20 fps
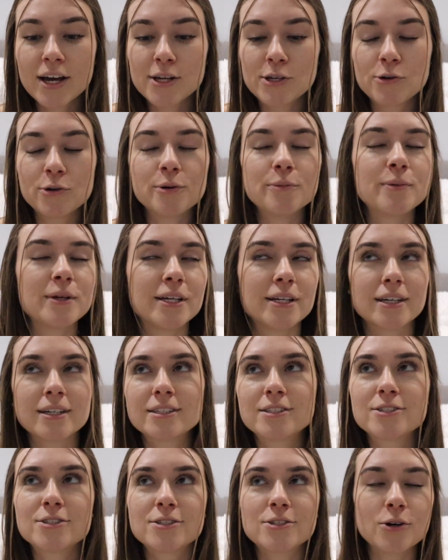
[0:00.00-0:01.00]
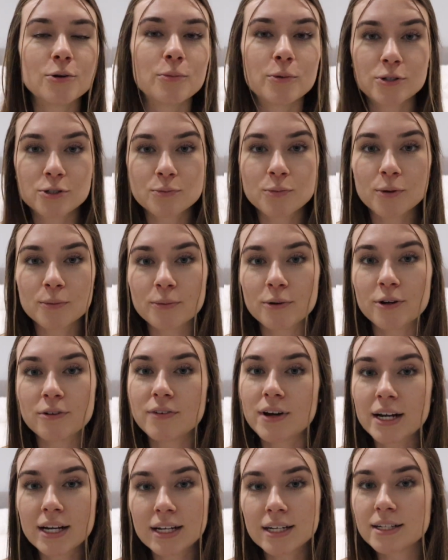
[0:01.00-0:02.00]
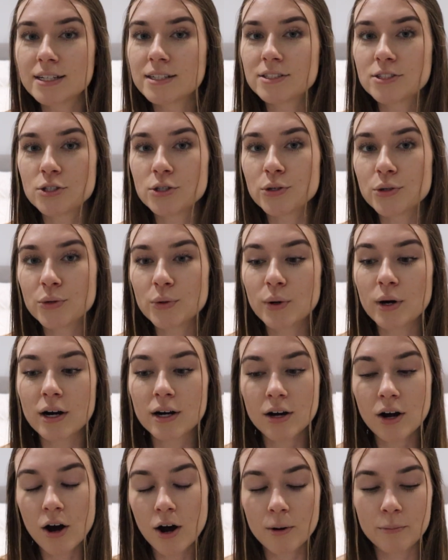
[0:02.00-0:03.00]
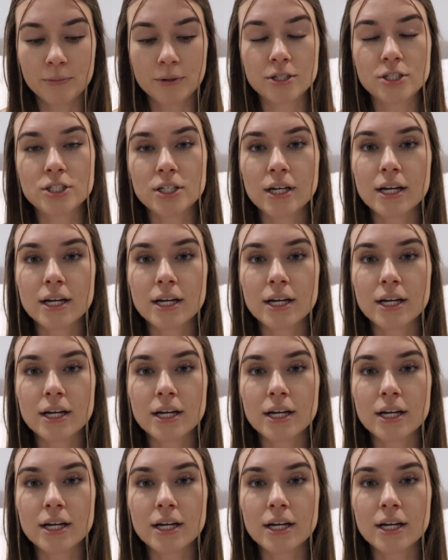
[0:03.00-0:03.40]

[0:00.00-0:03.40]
you will be so much more motivated to accomplish